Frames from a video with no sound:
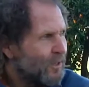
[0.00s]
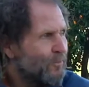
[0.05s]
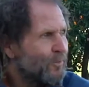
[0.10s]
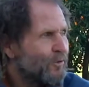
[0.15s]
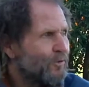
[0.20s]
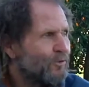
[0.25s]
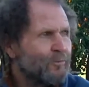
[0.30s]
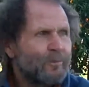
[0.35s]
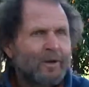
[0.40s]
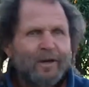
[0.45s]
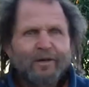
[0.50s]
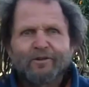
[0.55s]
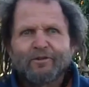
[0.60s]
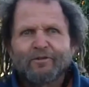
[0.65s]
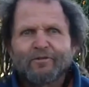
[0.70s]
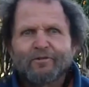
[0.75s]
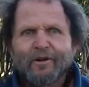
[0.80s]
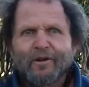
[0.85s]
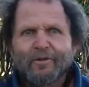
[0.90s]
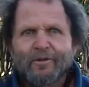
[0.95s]
get
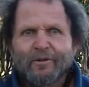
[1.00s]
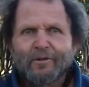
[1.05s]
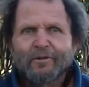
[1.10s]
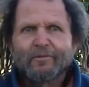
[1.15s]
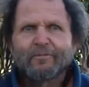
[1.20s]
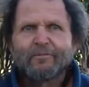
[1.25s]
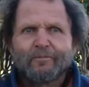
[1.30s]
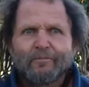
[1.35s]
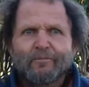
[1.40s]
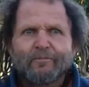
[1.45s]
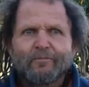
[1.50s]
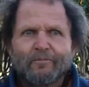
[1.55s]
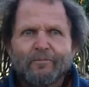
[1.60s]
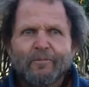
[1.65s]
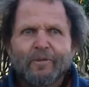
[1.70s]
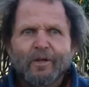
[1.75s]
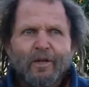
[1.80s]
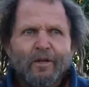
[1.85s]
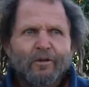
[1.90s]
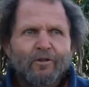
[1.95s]
perspective on the
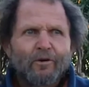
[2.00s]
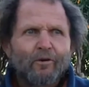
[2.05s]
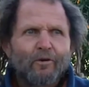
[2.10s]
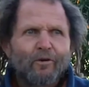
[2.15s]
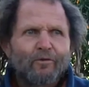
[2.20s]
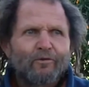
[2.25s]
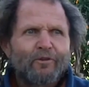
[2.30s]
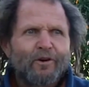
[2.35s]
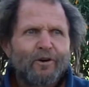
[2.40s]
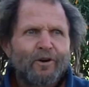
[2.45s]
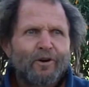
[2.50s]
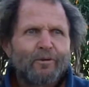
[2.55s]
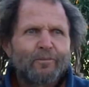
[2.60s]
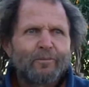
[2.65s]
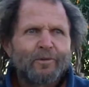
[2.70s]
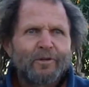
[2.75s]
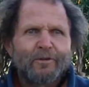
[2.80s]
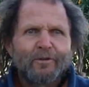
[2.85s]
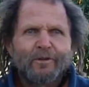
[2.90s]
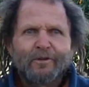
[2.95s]
whole
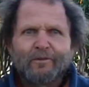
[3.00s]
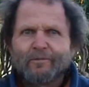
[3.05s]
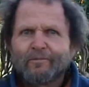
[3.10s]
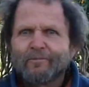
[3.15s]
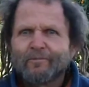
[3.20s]
farm and